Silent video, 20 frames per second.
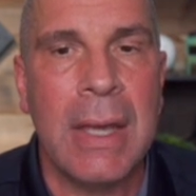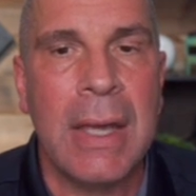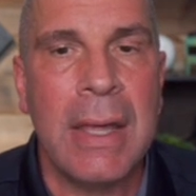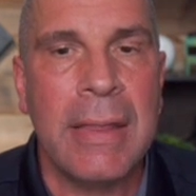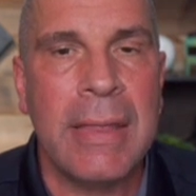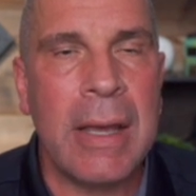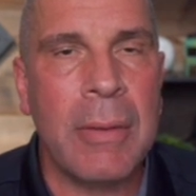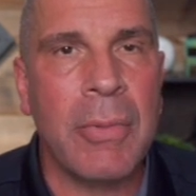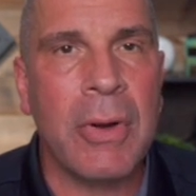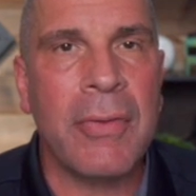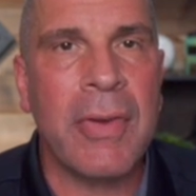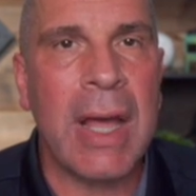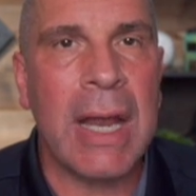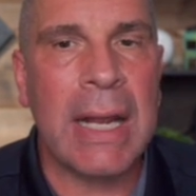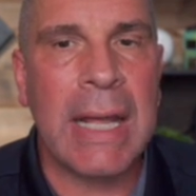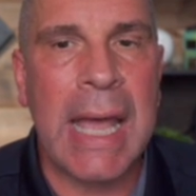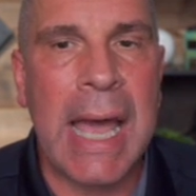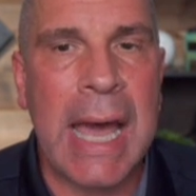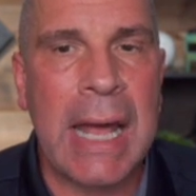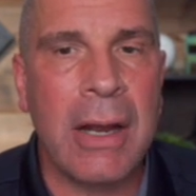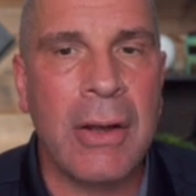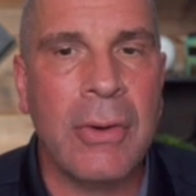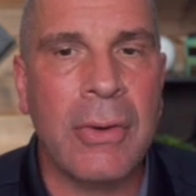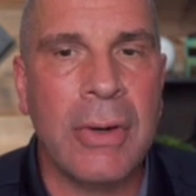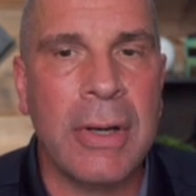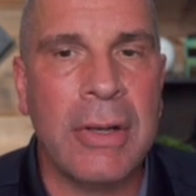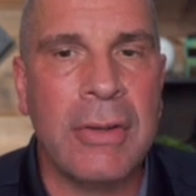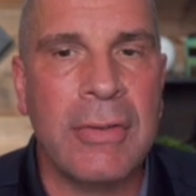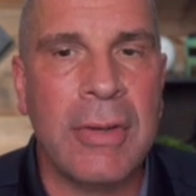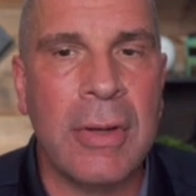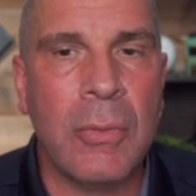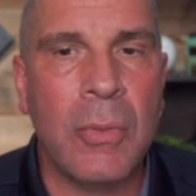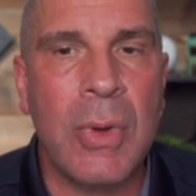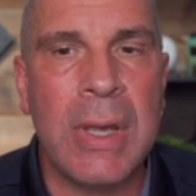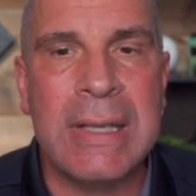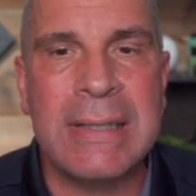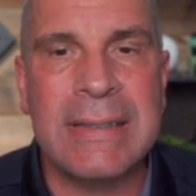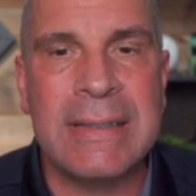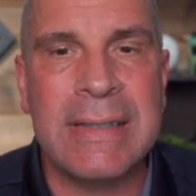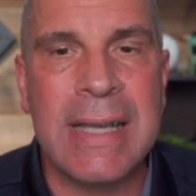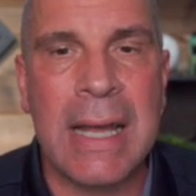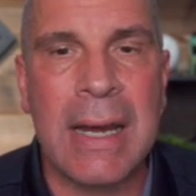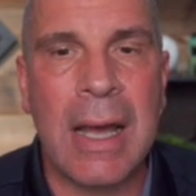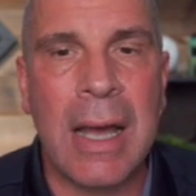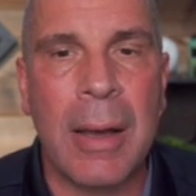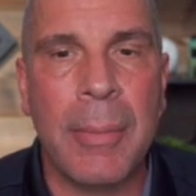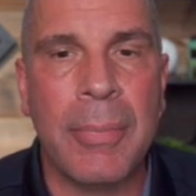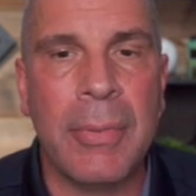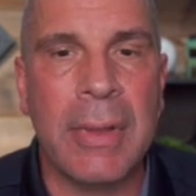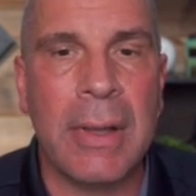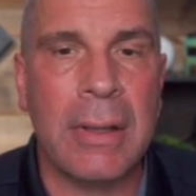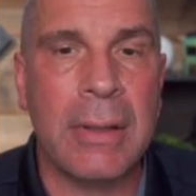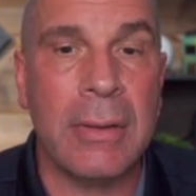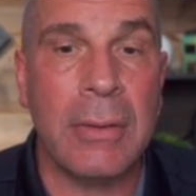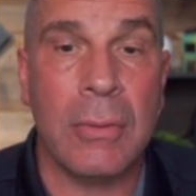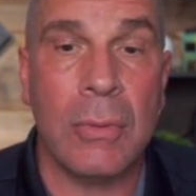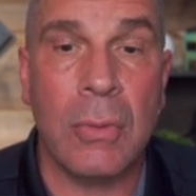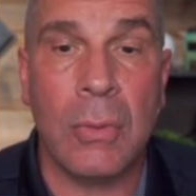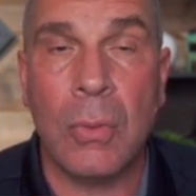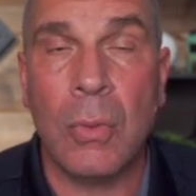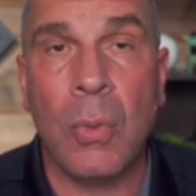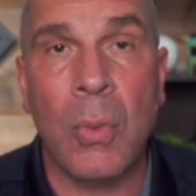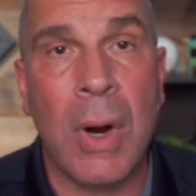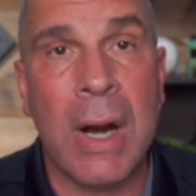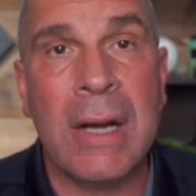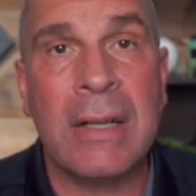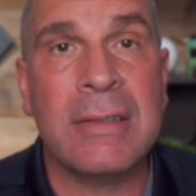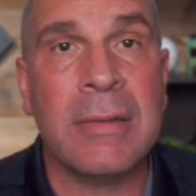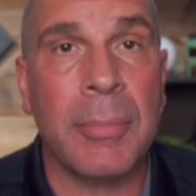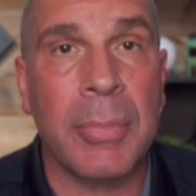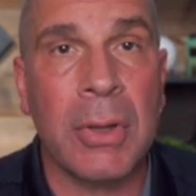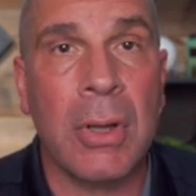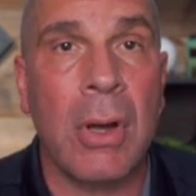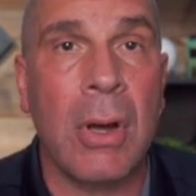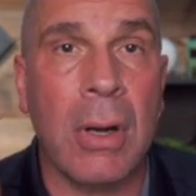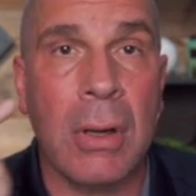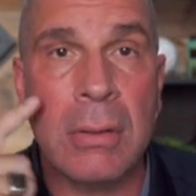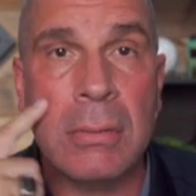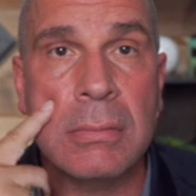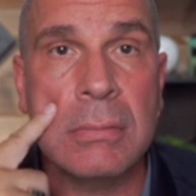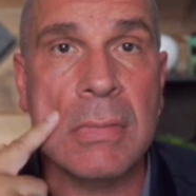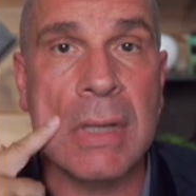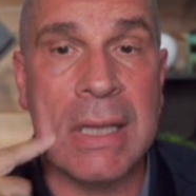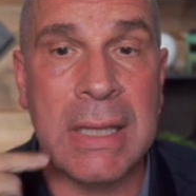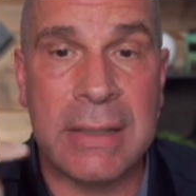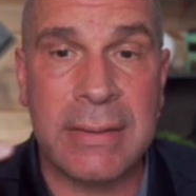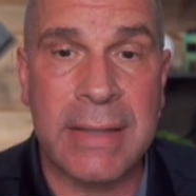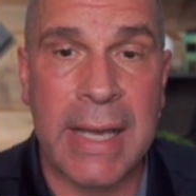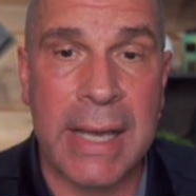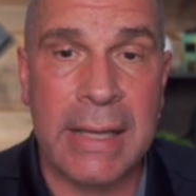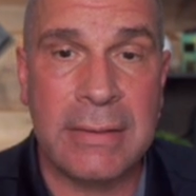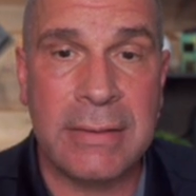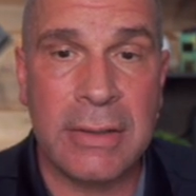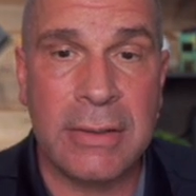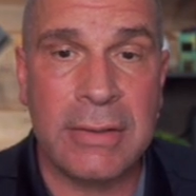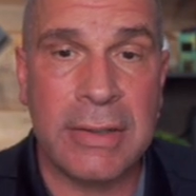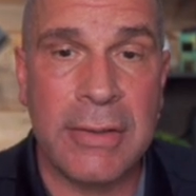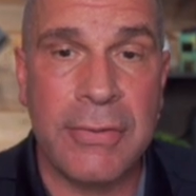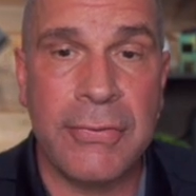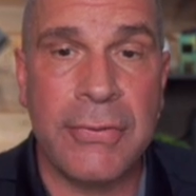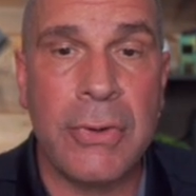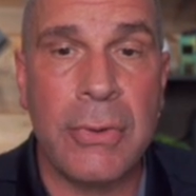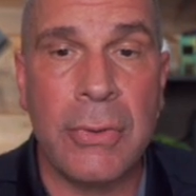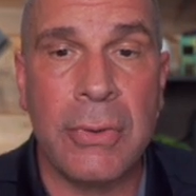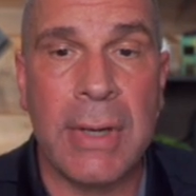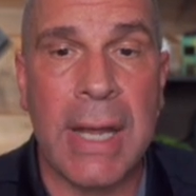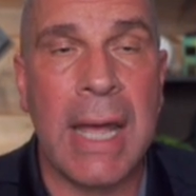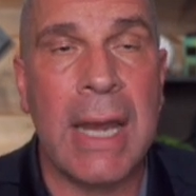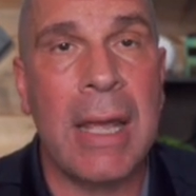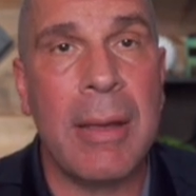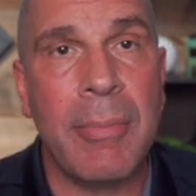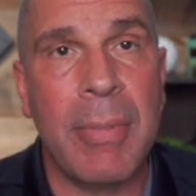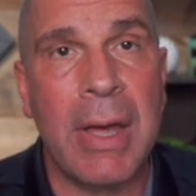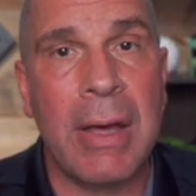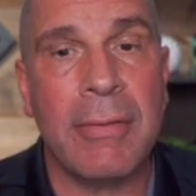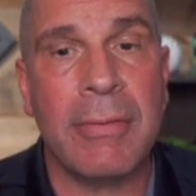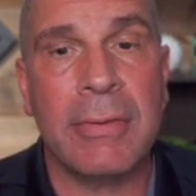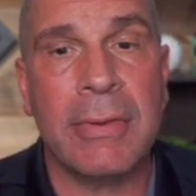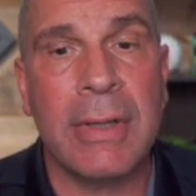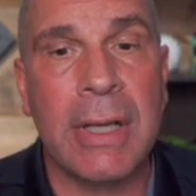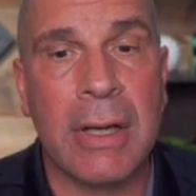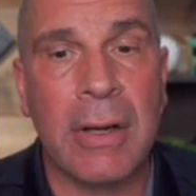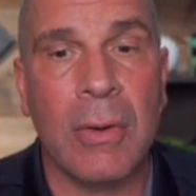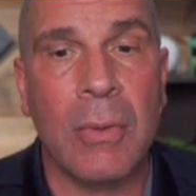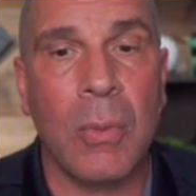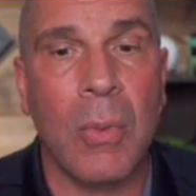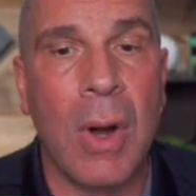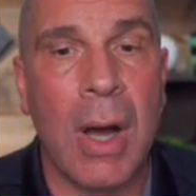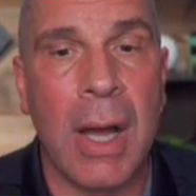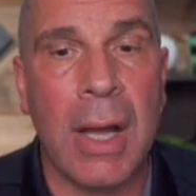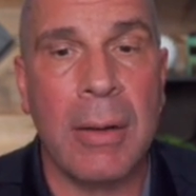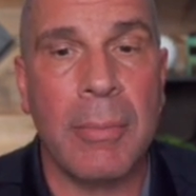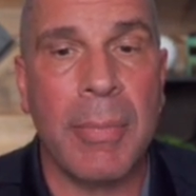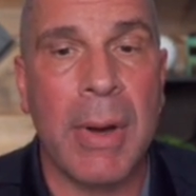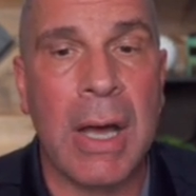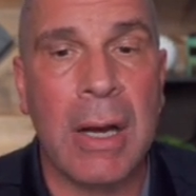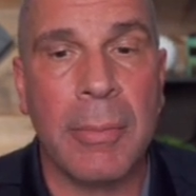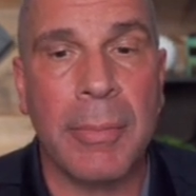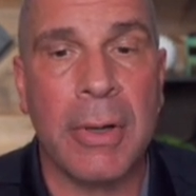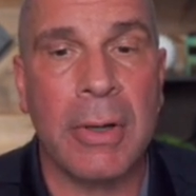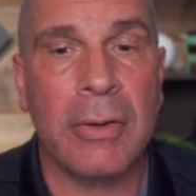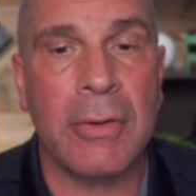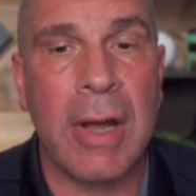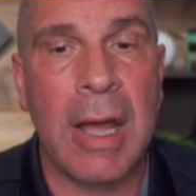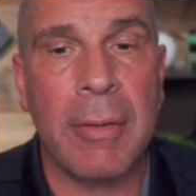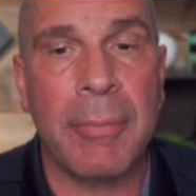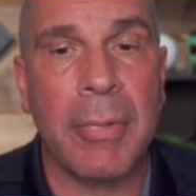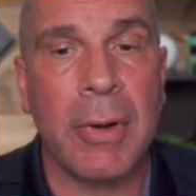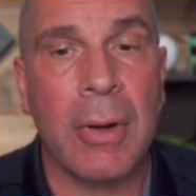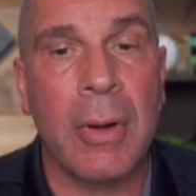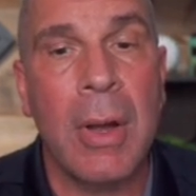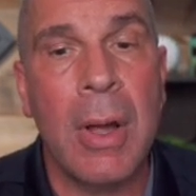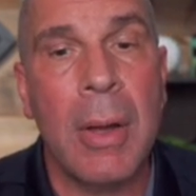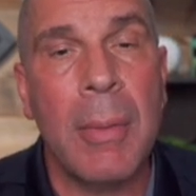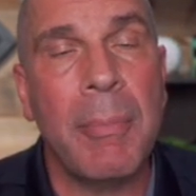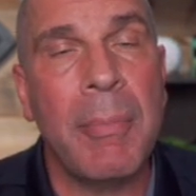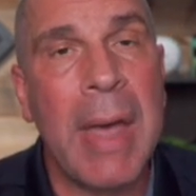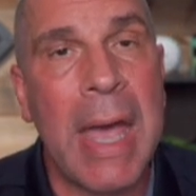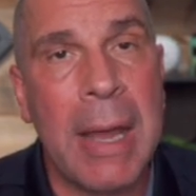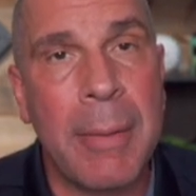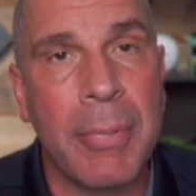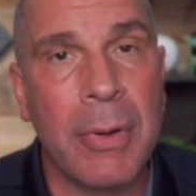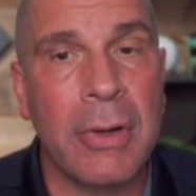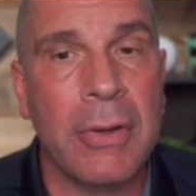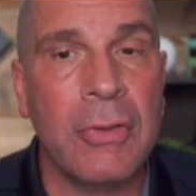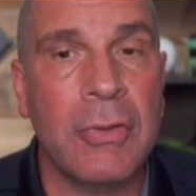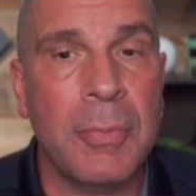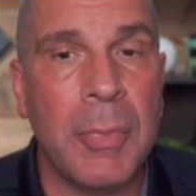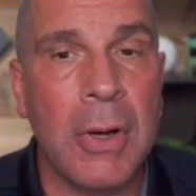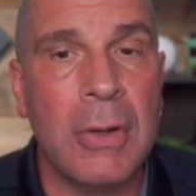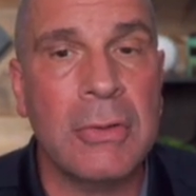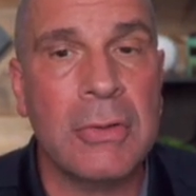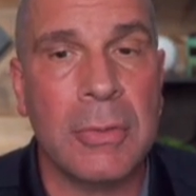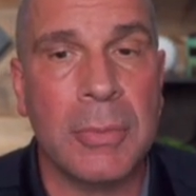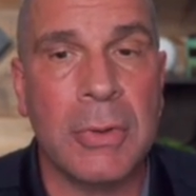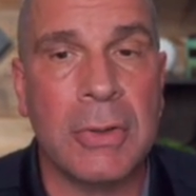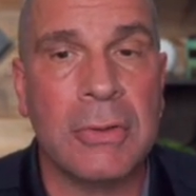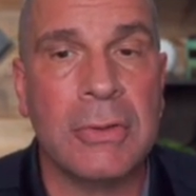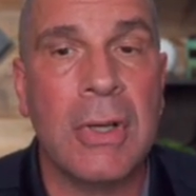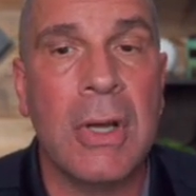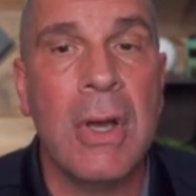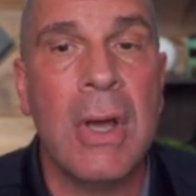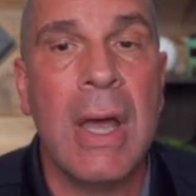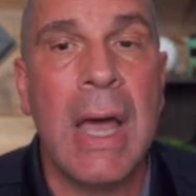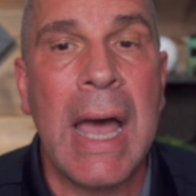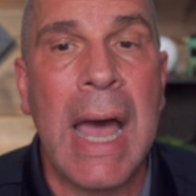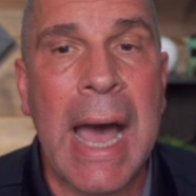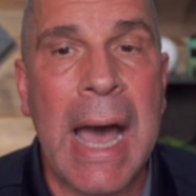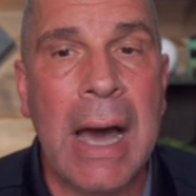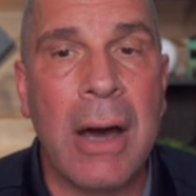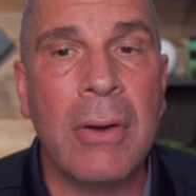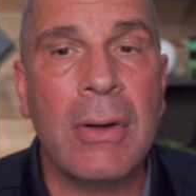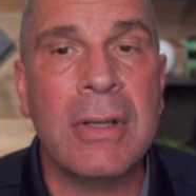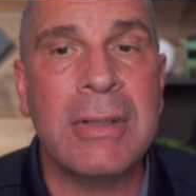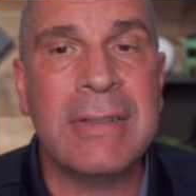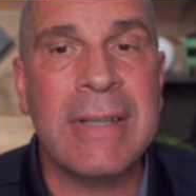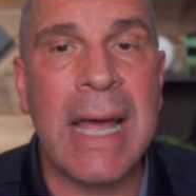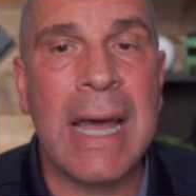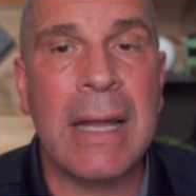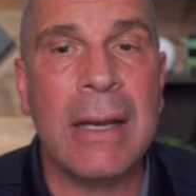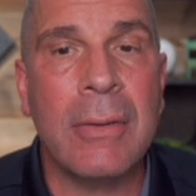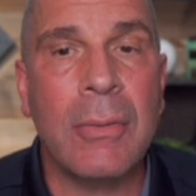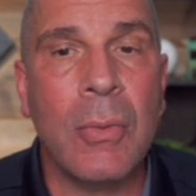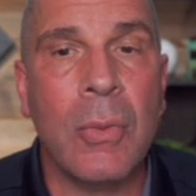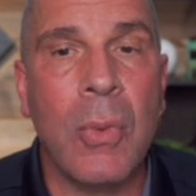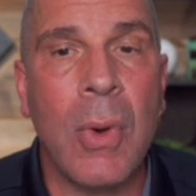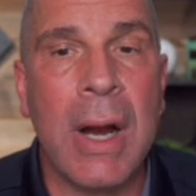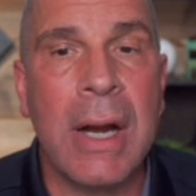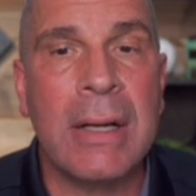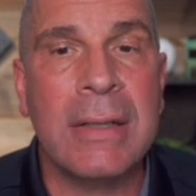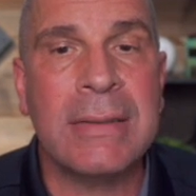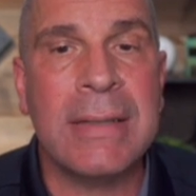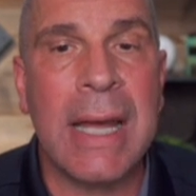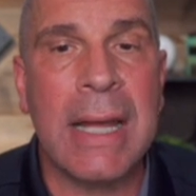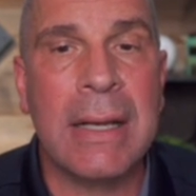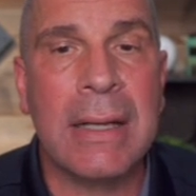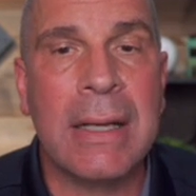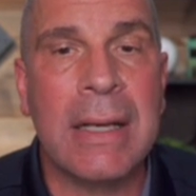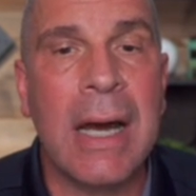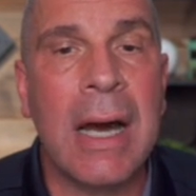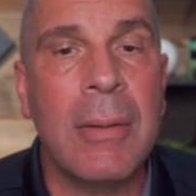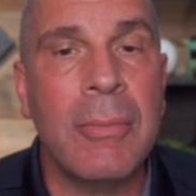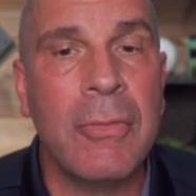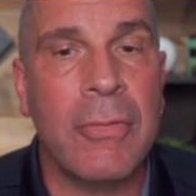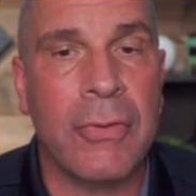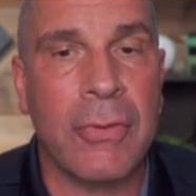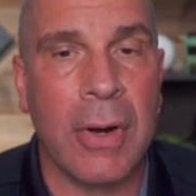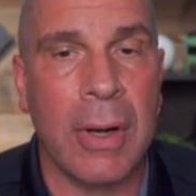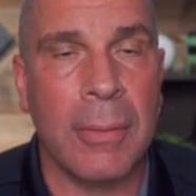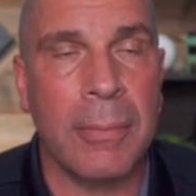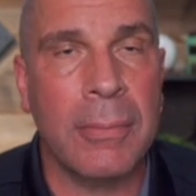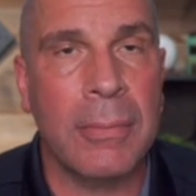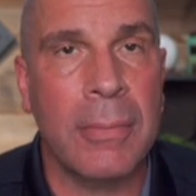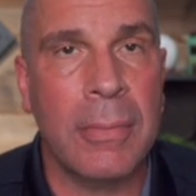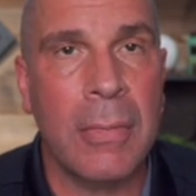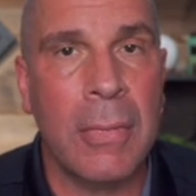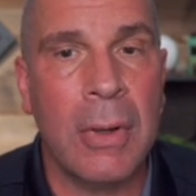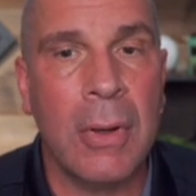Then we've got categories that we set up that where does it belong? In this case, you see food, NA bev, liquor, wine, bottle beer, draft beer, paper disposables. How does that, where does that come from?